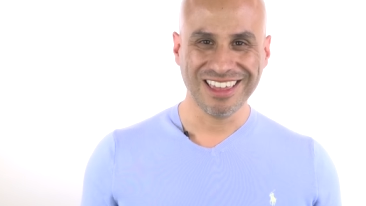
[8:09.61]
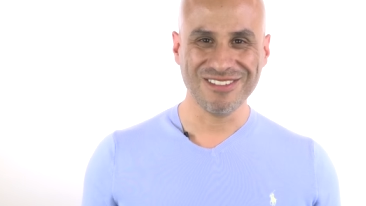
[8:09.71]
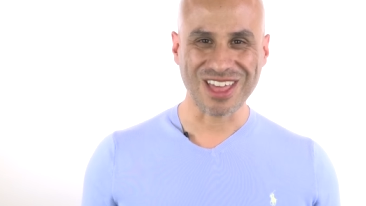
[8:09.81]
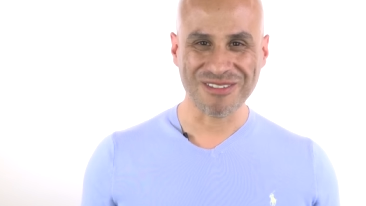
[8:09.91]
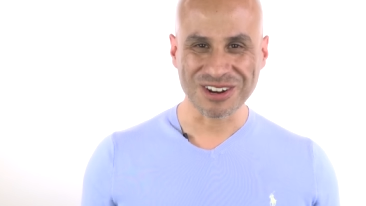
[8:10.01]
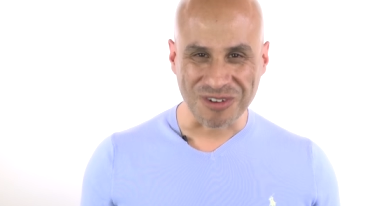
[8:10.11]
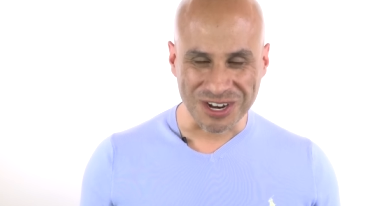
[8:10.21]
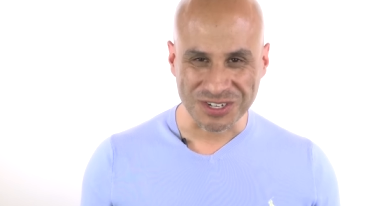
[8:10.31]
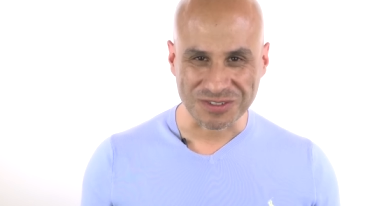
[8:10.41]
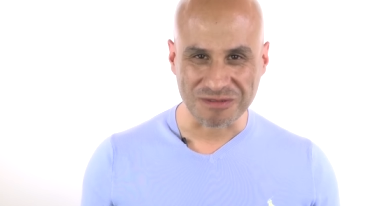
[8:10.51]
If you have any
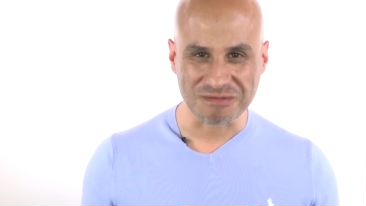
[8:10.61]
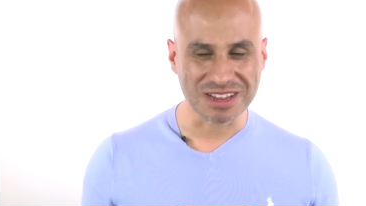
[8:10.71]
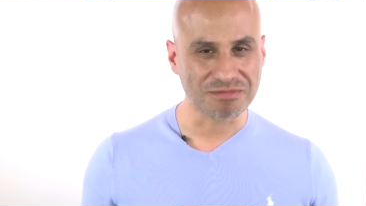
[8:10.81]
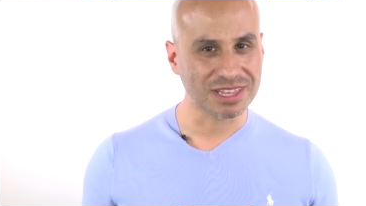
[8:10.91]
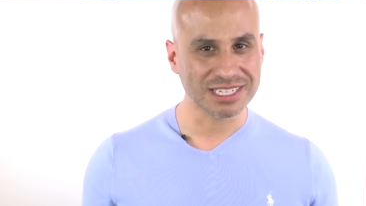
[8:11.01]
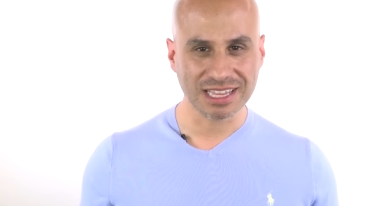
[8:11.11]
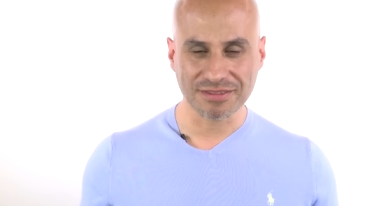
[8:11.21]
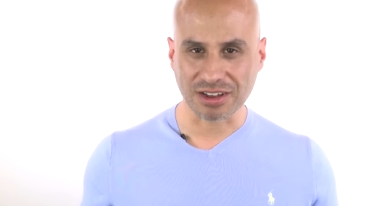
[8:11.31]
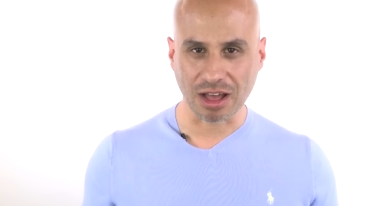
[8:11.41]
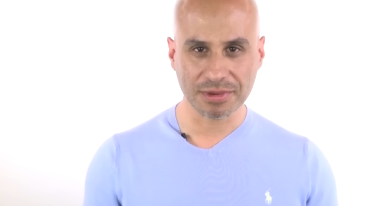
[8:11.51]
questions for me, please
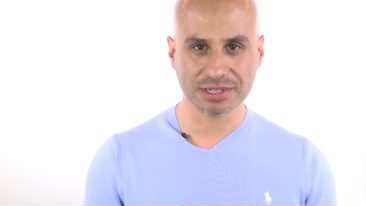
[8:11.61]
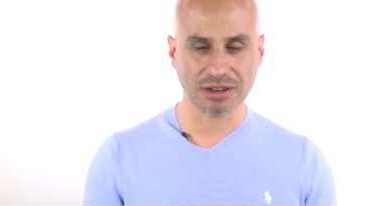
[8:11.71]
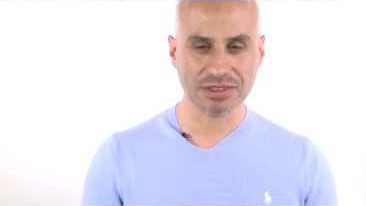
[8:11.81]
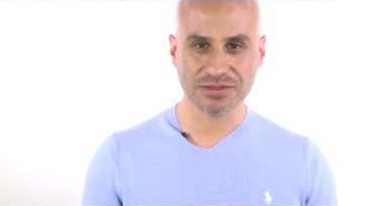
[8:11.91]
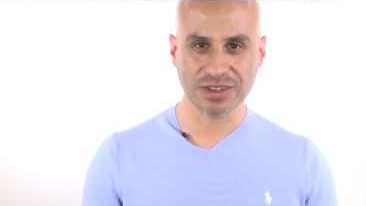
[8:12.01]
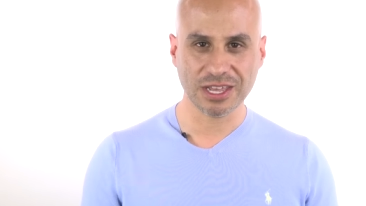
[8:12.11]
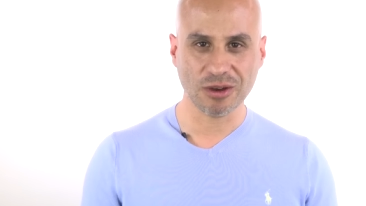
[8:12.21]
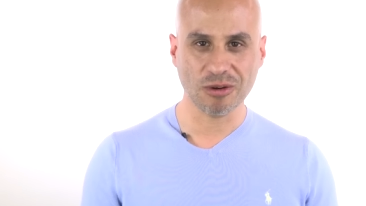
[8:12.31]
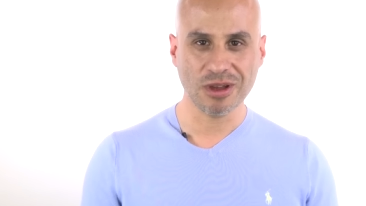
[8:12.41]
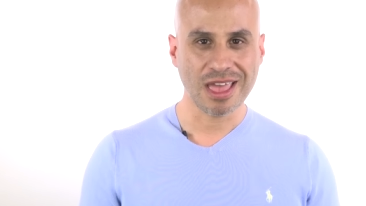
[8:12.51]
leave a comment on this
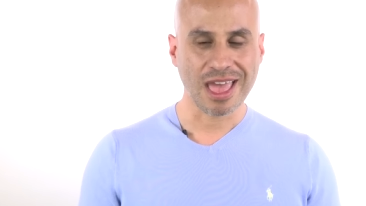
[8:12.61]
video